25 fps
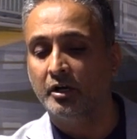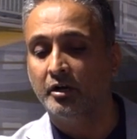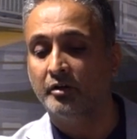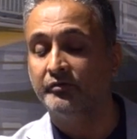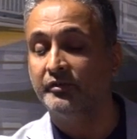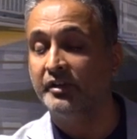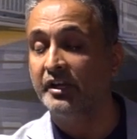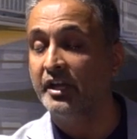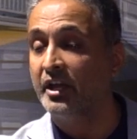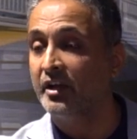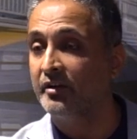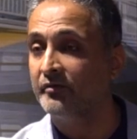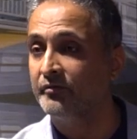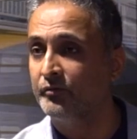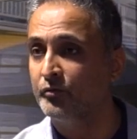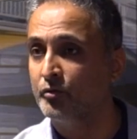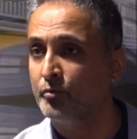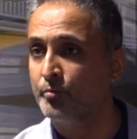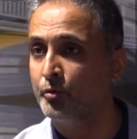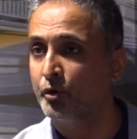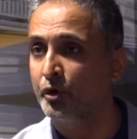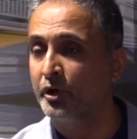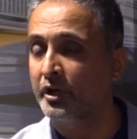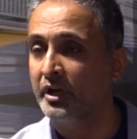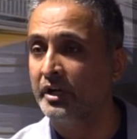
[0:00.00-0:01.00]
We have
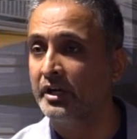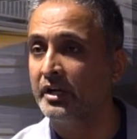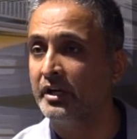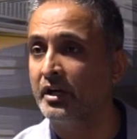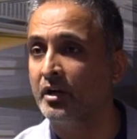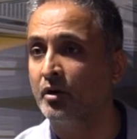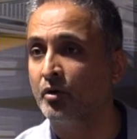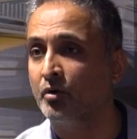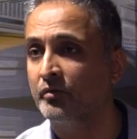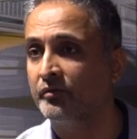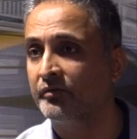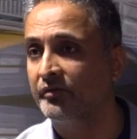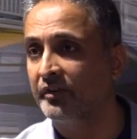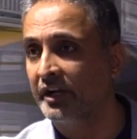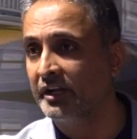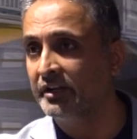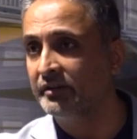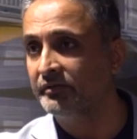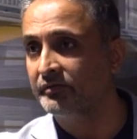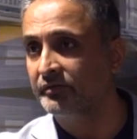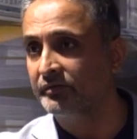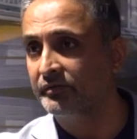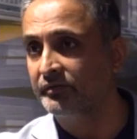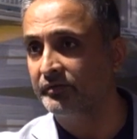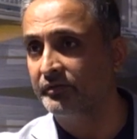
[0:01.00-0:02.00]
4.8 out of
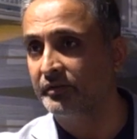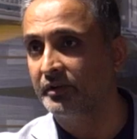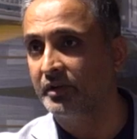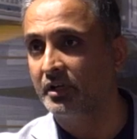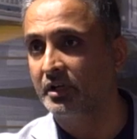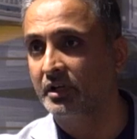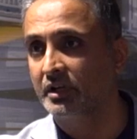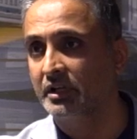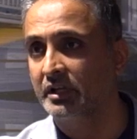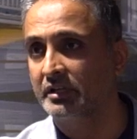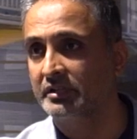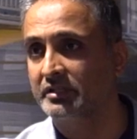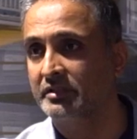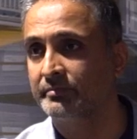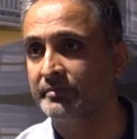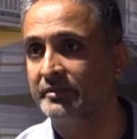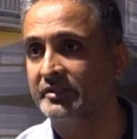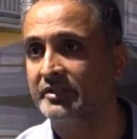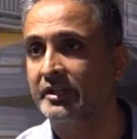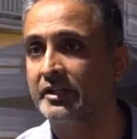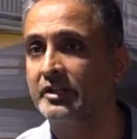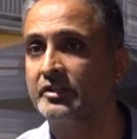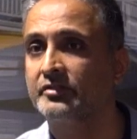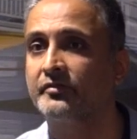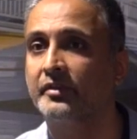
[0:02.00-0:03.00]
5 customer
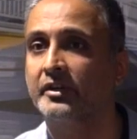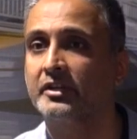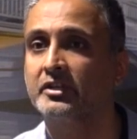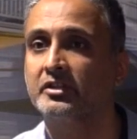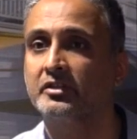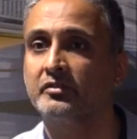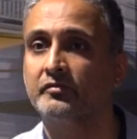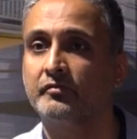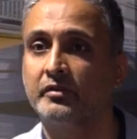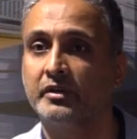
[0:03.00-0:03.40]
satisfaction